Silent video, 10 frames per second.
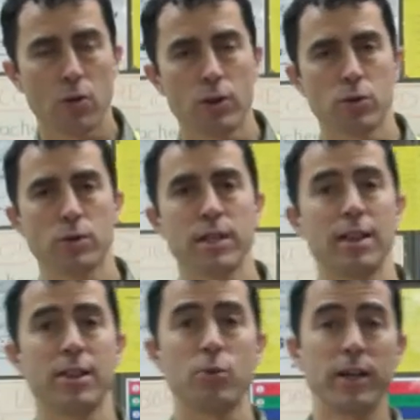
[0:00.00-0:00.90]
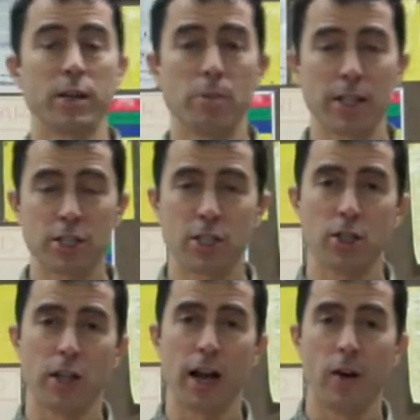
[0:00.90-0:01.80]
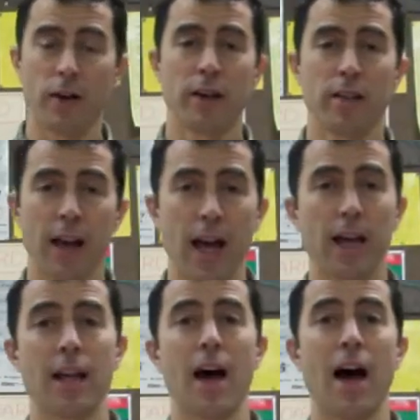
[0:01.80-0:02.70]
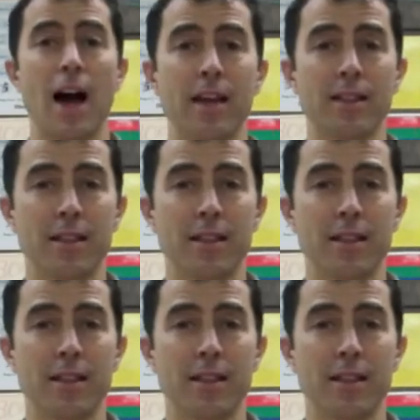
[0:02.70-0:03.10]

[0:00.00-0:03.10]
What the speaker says: which was a 3-dimensional area that had height,